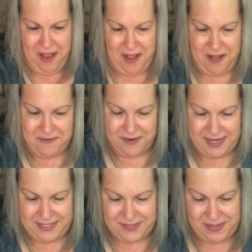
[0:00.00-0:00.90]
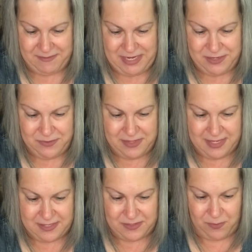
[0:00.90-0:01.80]
All right, so let me do
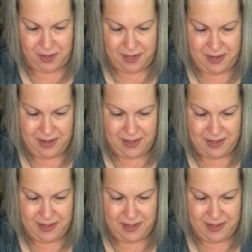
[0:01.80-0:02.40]
this one.